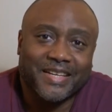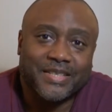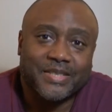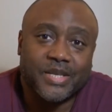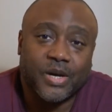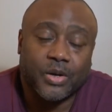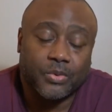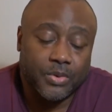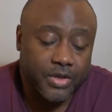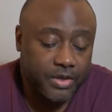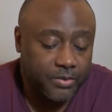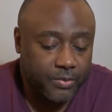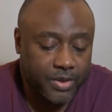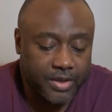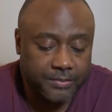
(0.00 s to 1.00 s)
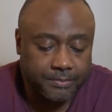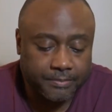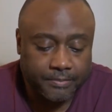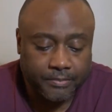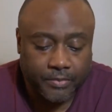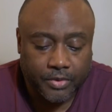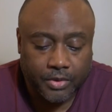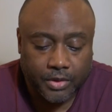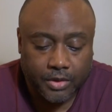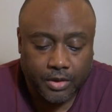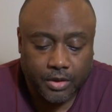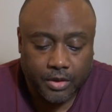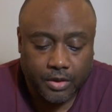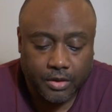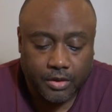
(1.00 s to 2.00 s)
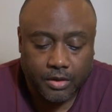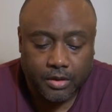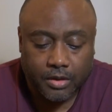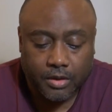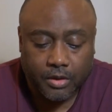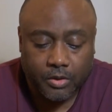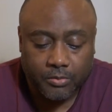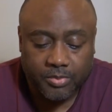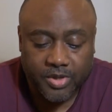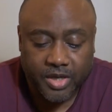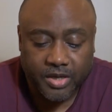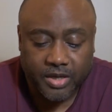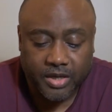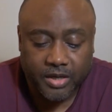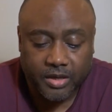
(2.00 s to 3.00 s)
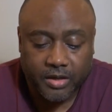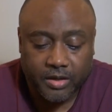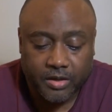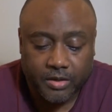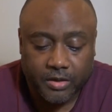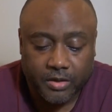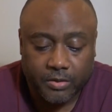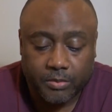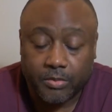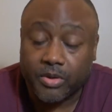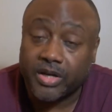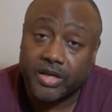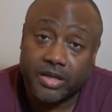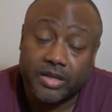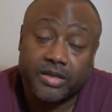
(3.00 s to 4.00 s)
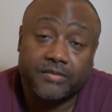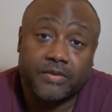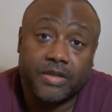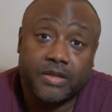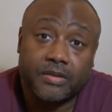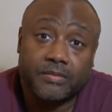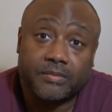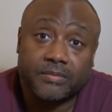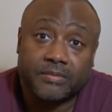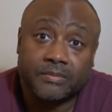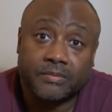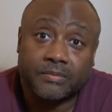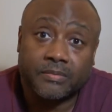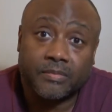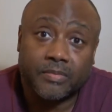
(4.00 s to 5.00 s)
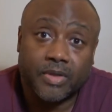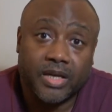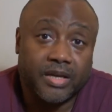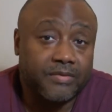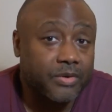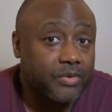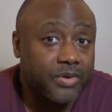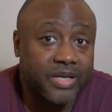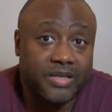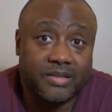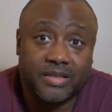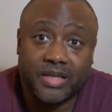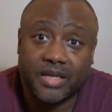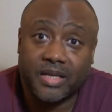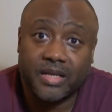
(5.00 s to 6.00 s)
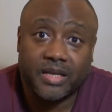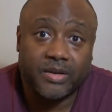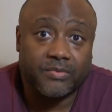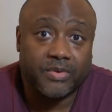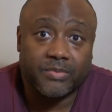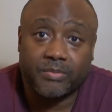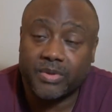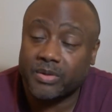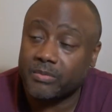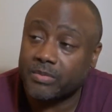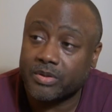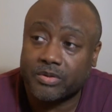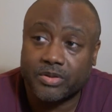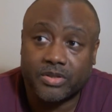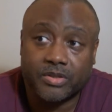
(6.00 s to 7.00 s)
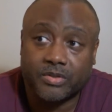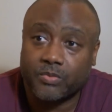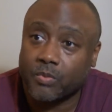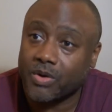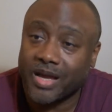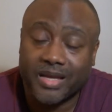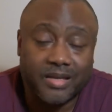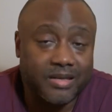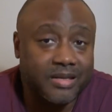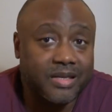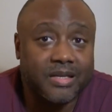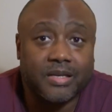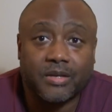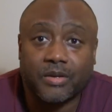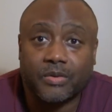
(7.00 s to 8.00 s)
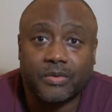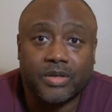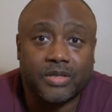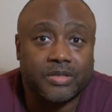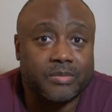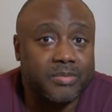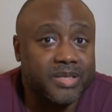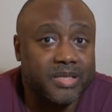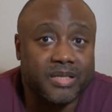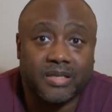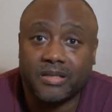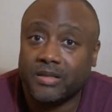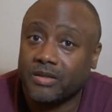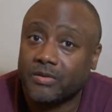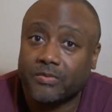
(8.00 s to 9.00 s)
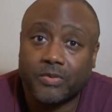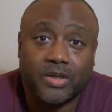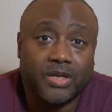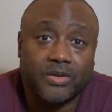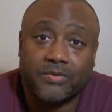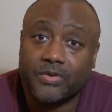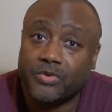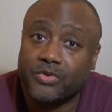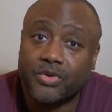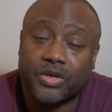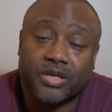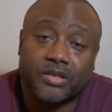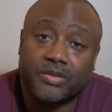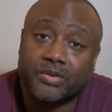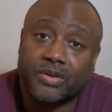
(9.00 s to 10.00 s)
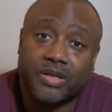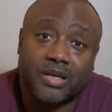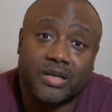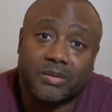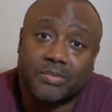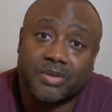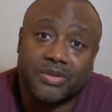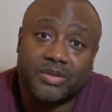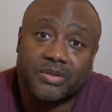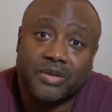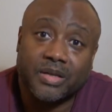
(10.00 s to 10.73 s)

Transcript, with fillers: So anyway, hope y'all had a great evening, have a great day, and remember, just right now is the beginning of whatever you're trying to accomplish.